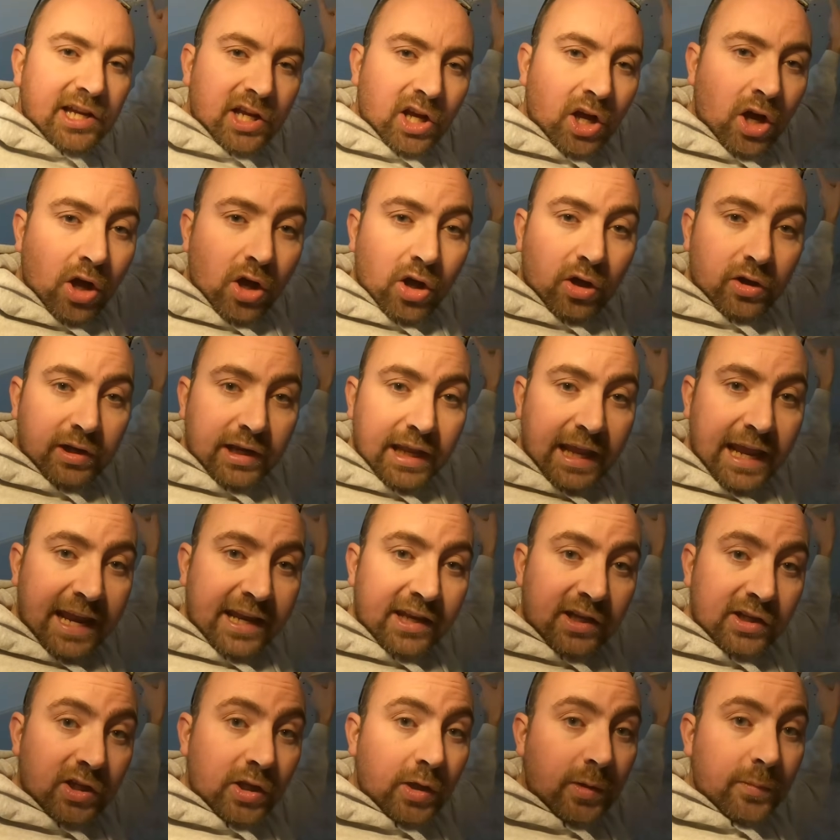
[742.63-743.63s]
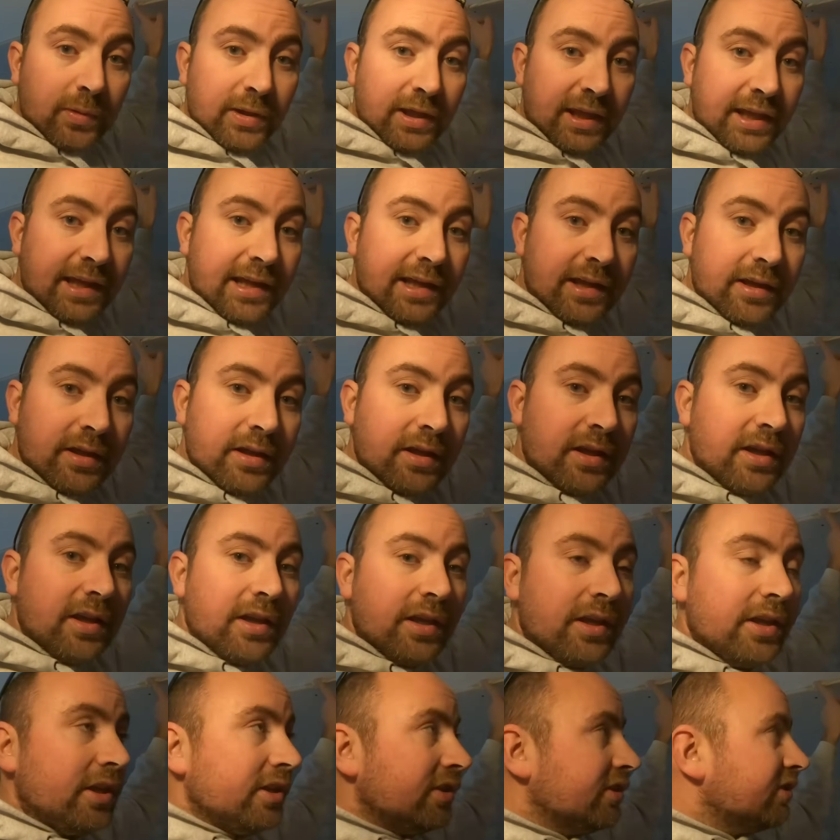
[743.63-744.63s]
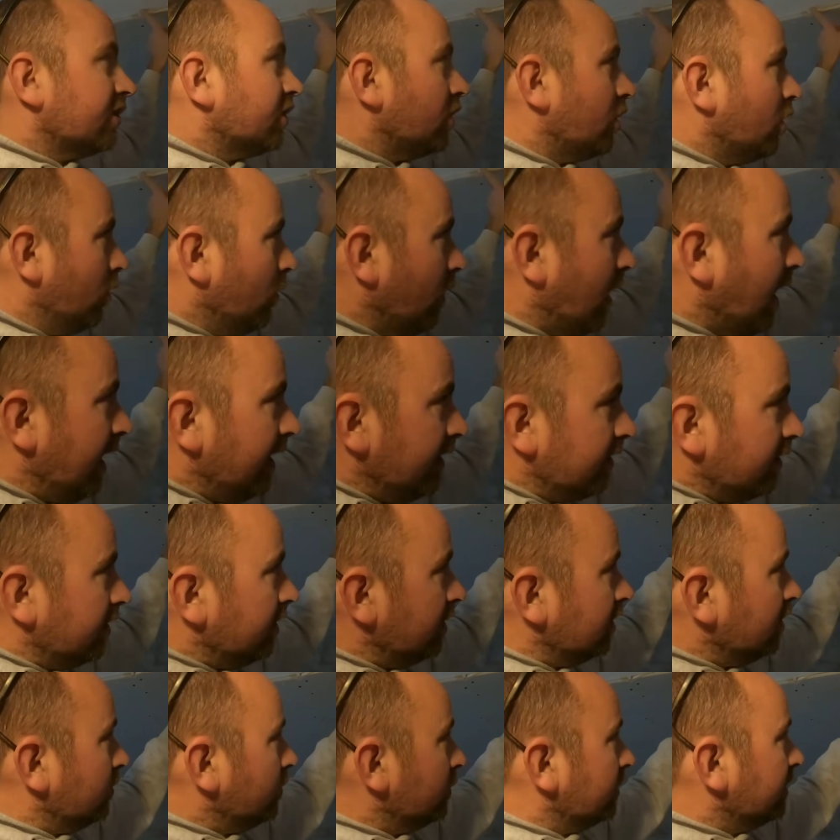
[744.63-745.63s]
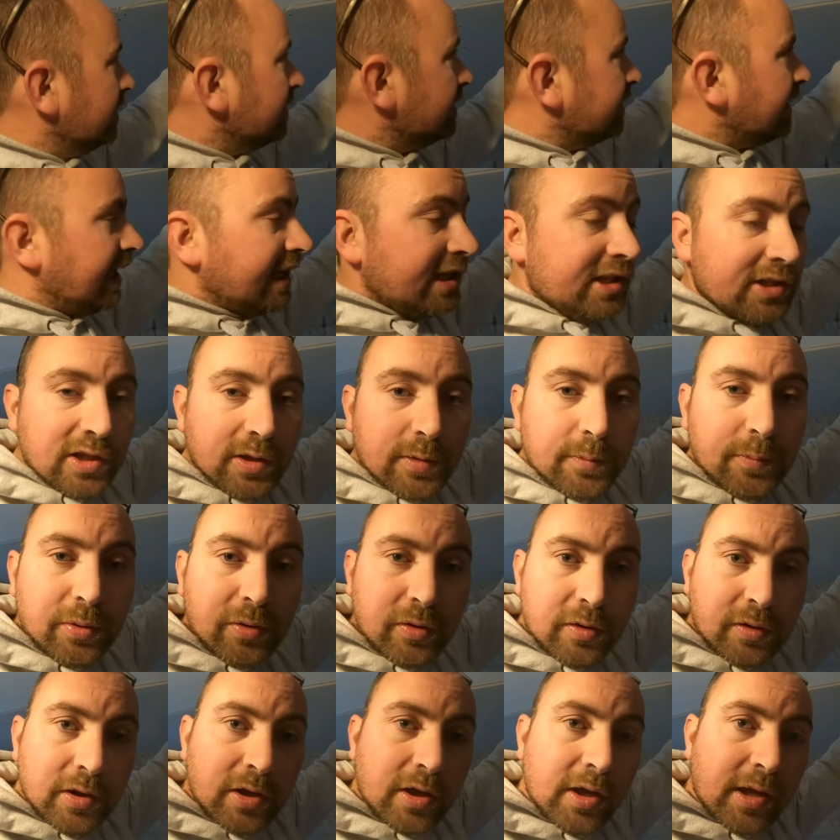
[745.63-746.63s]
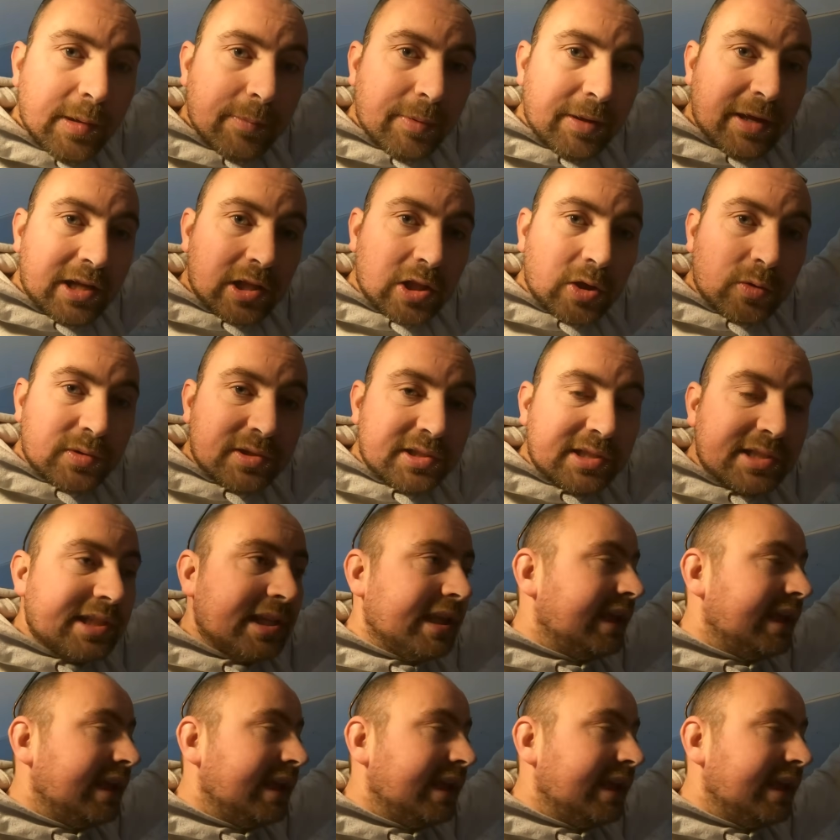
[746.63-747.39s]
can't end up here. So either you want it to end up a bit closer to